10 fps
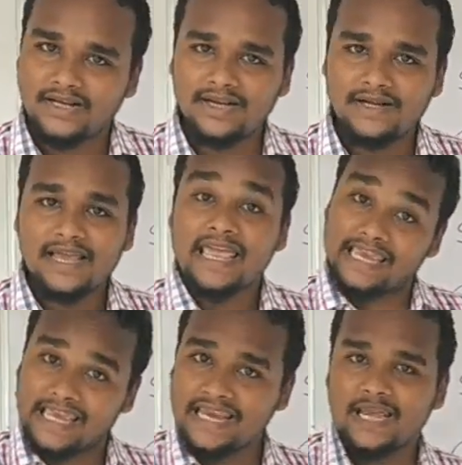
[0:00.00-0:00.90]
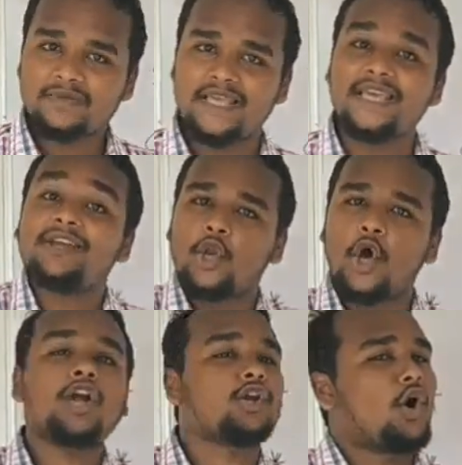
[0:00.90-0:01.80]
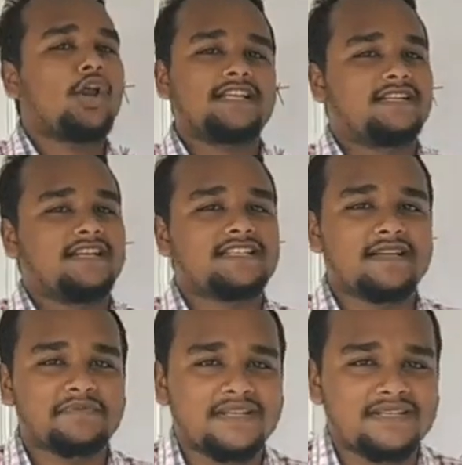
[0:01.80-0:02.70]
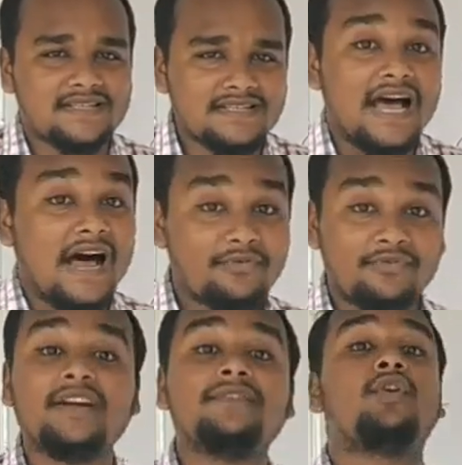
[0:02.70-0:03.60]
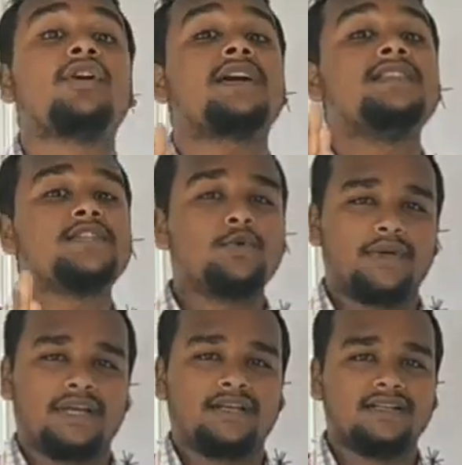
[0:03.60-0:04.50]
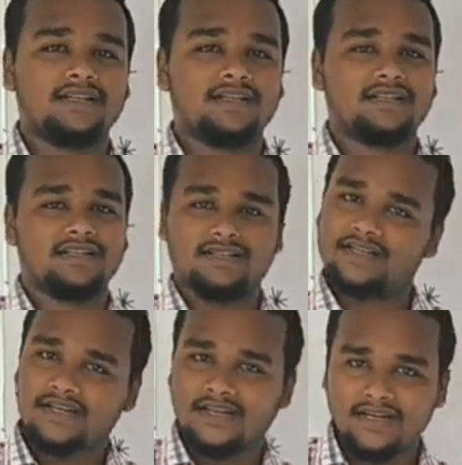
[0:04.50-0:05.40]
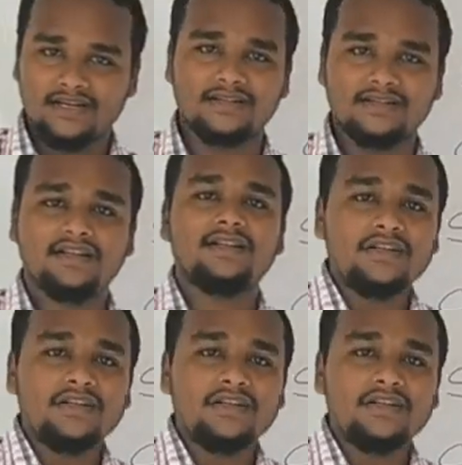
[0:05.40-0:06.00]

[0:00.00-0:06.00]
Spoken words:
Clear? Again I am saying not all acidic substances are fit for consuming. Clear?